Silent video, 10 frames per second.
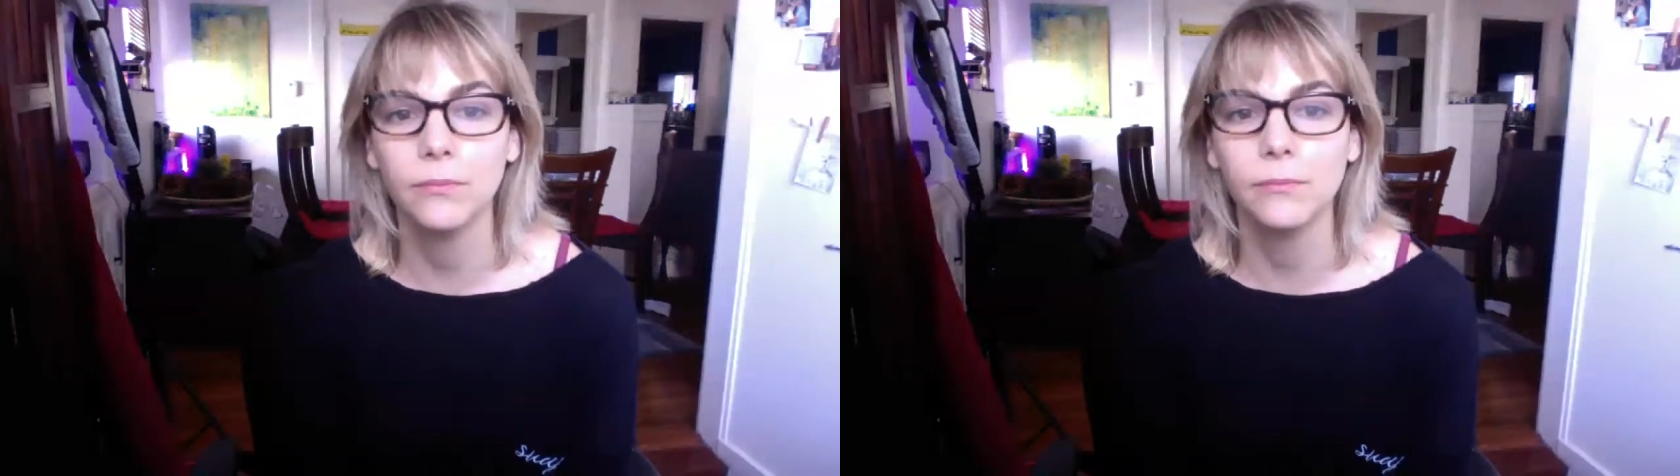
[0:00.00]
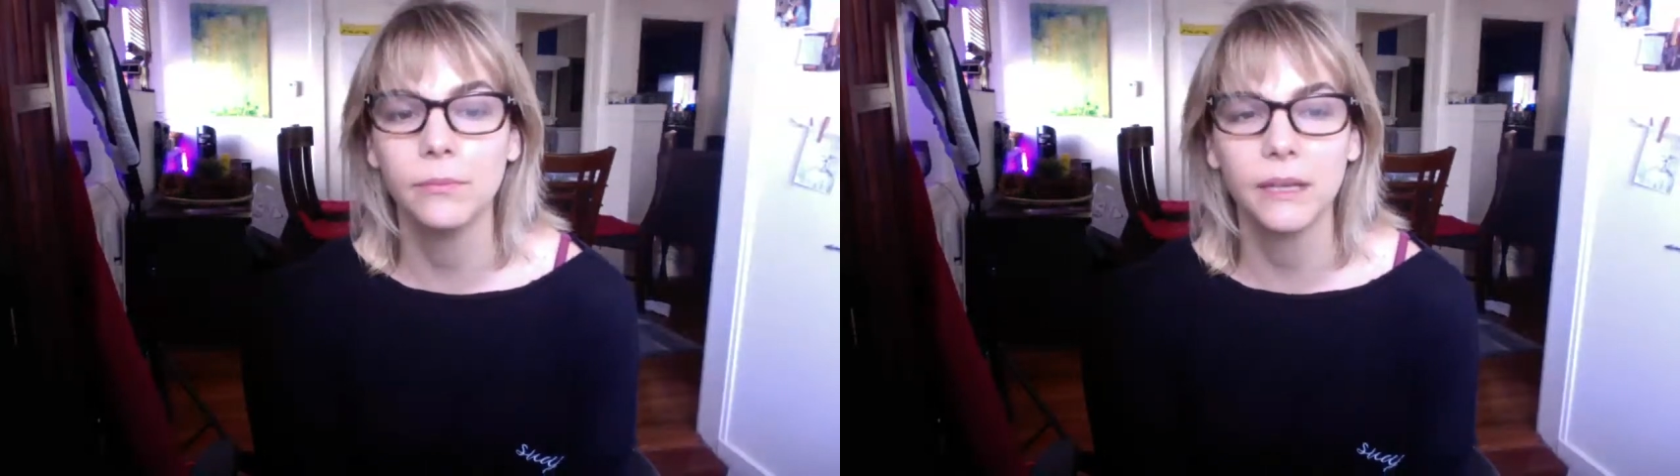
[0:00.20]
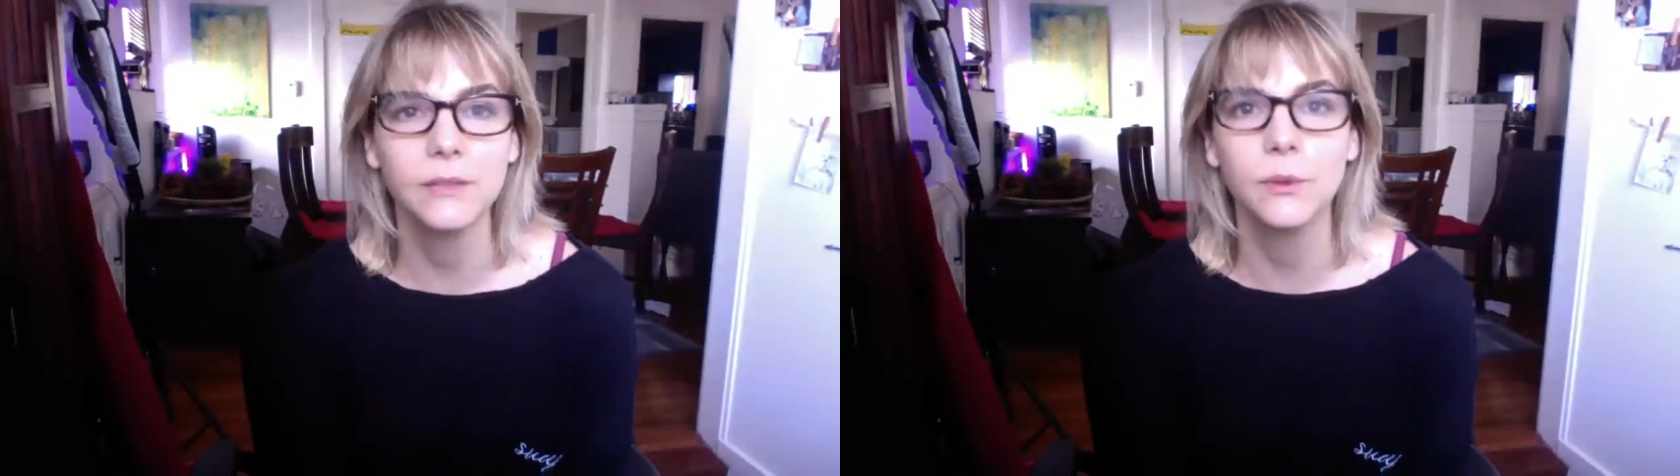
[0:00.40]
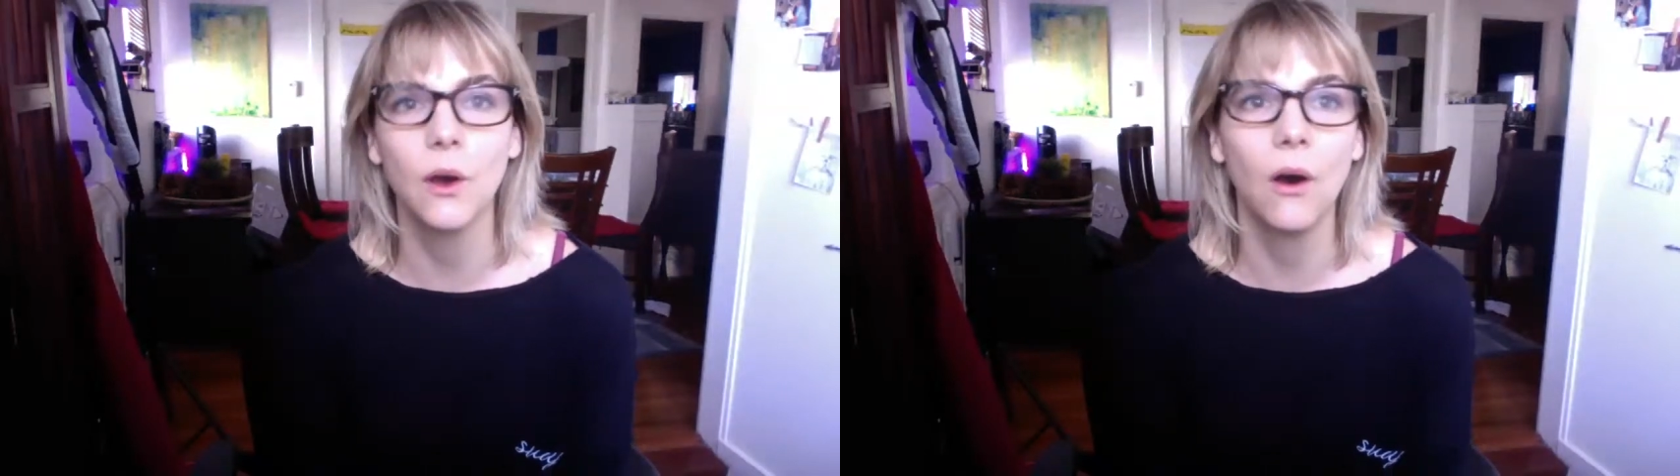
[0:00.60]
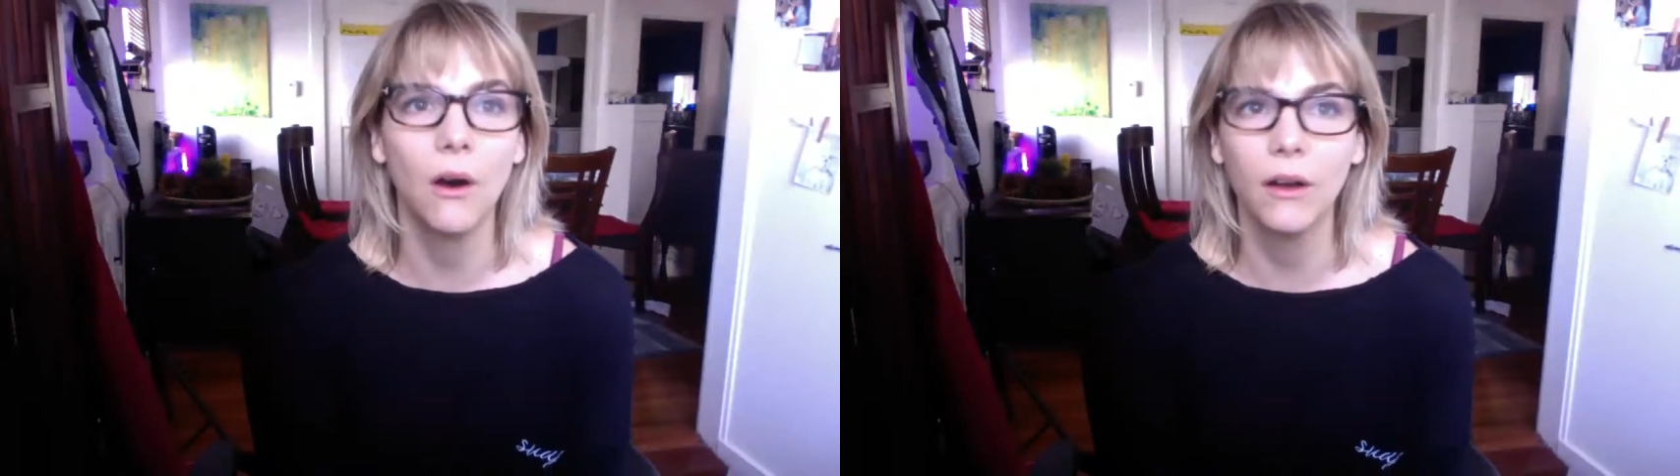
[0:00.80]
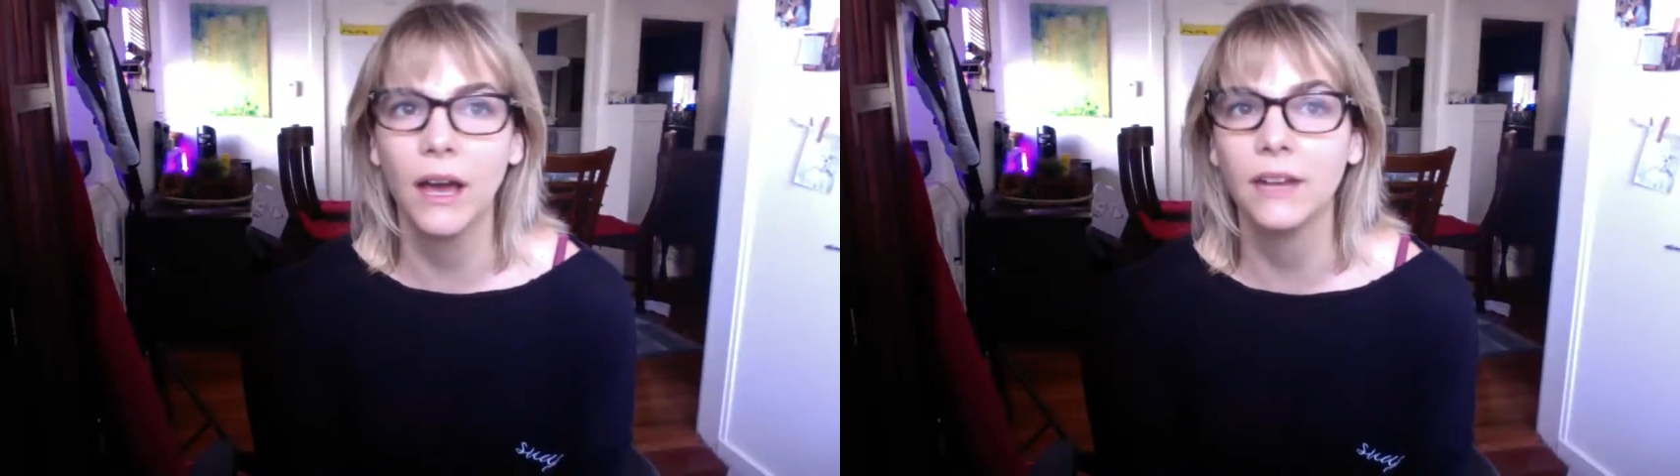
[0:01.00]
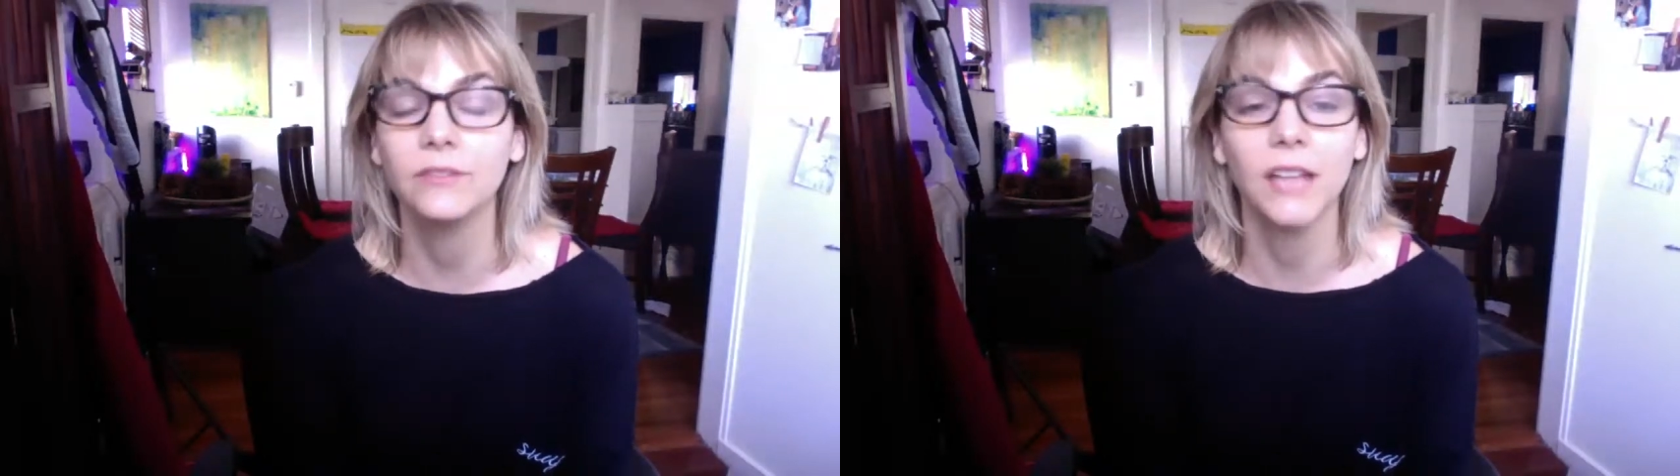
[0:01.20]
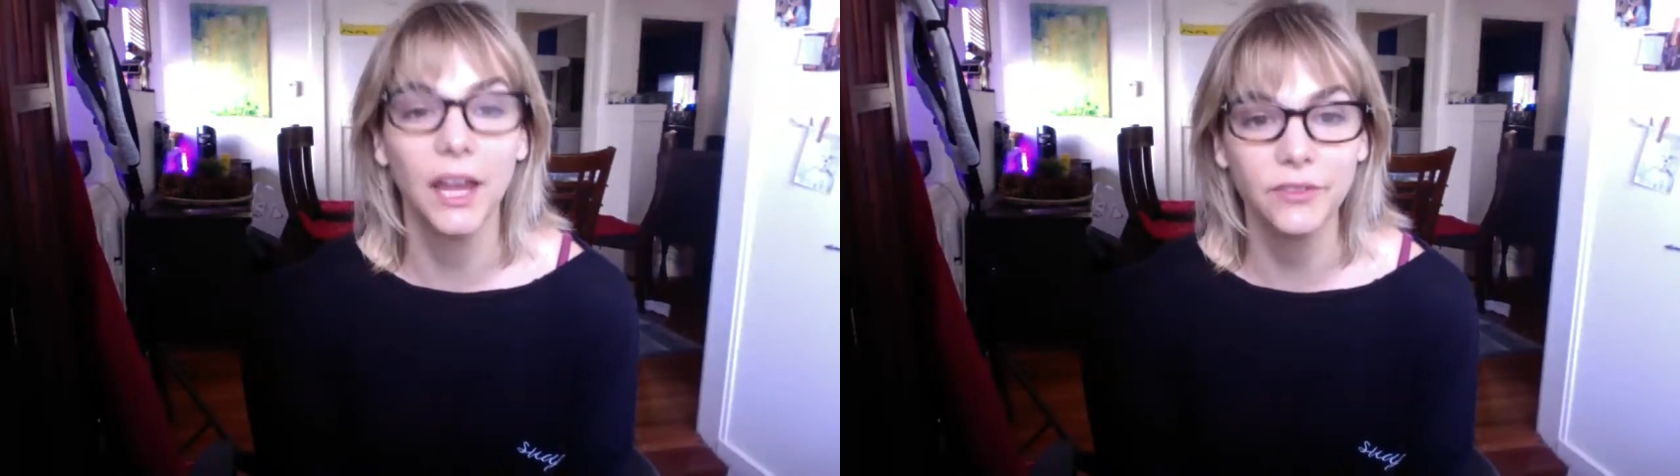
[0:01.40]
because we all kind of
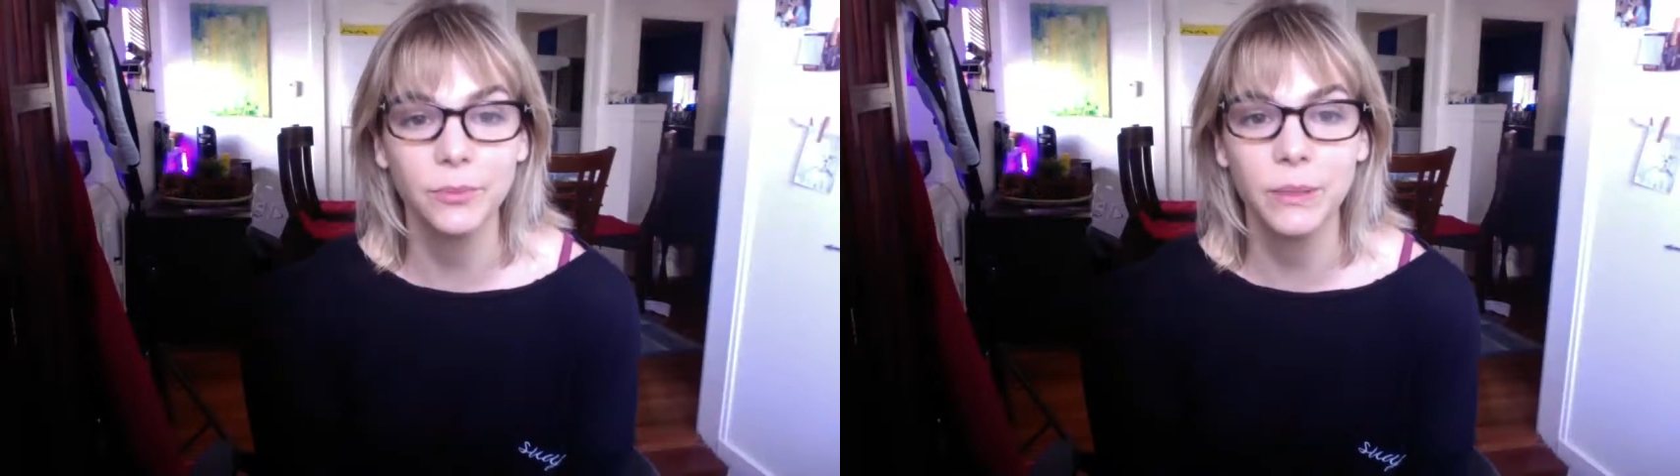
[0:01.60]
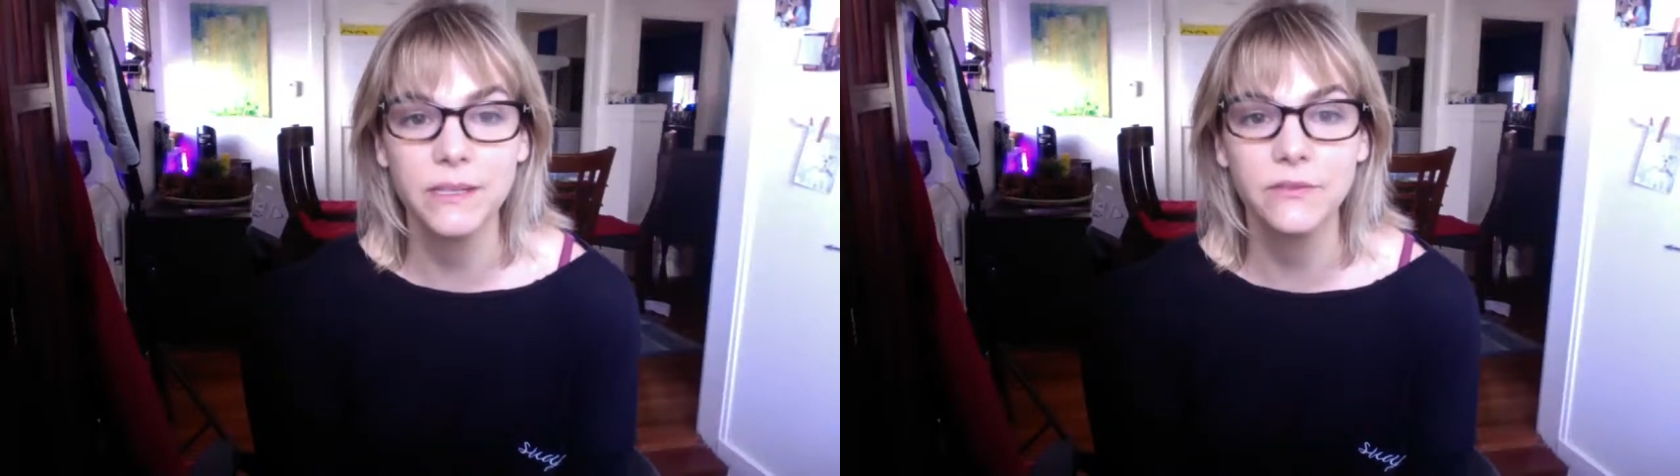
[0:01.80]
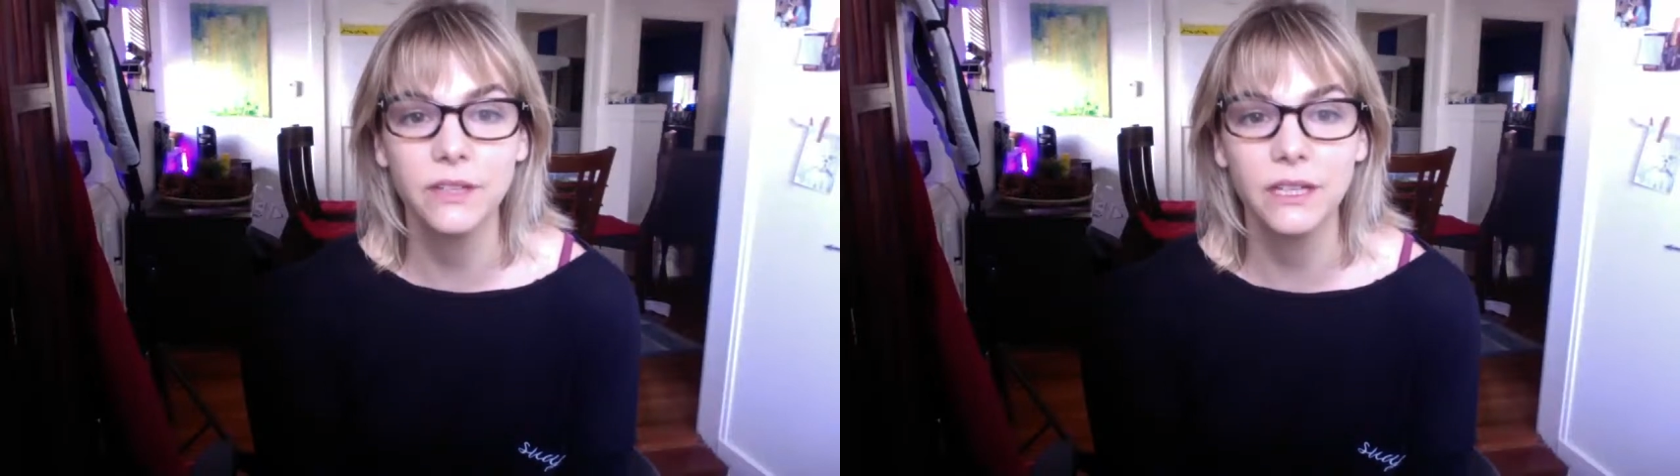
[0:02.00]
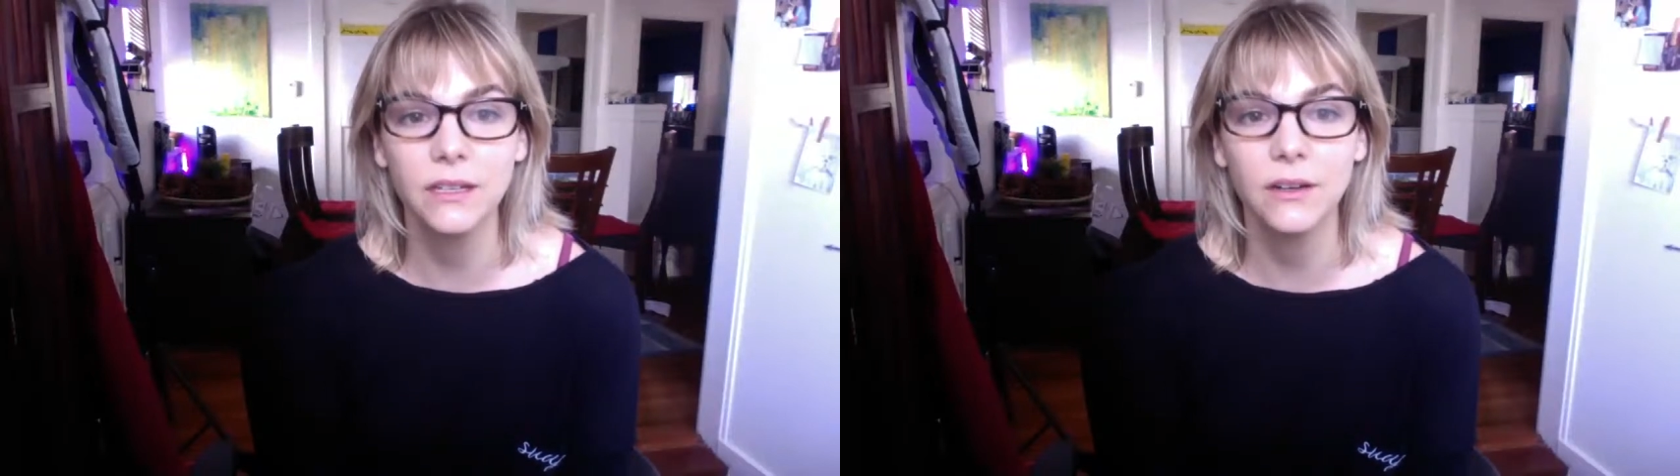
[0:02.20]
left BuzzFeed